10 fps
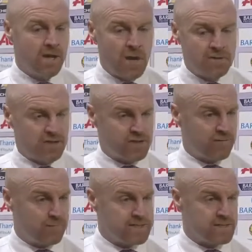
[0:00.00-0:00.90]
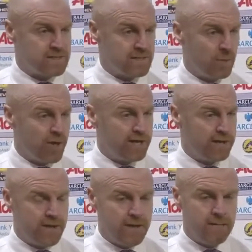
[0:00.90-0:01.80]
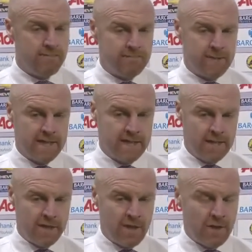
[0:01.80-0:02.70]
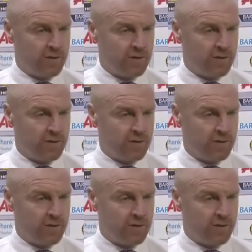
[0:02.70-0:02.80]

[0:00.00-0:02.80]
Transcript: No, it's a tough business that we're in. I